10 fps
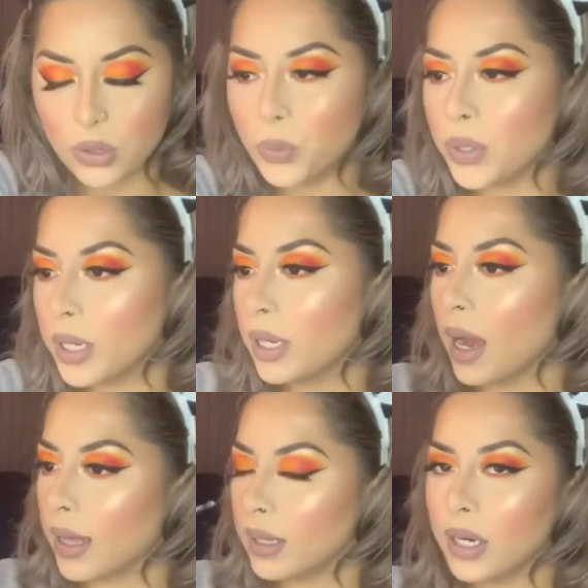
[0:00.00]
to put
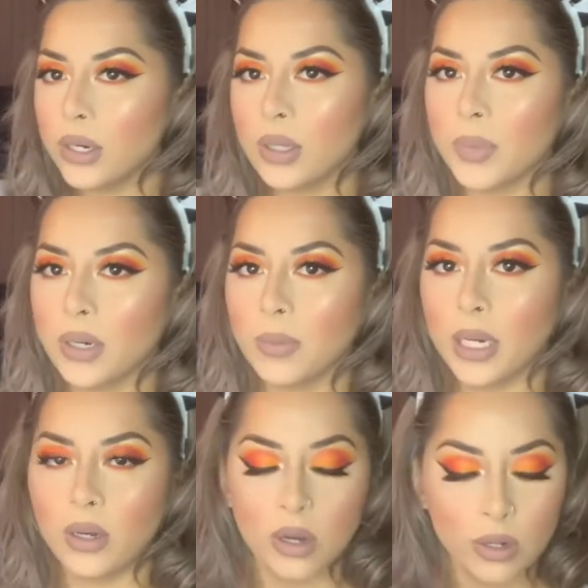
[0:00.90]
highlighter in the middle of my
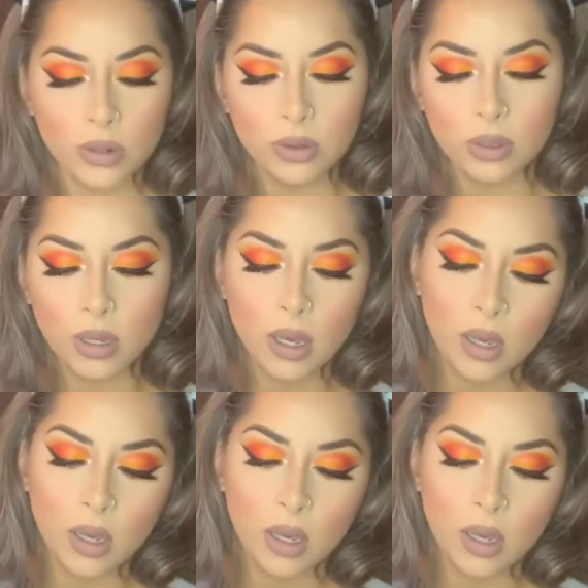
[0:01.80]
nose.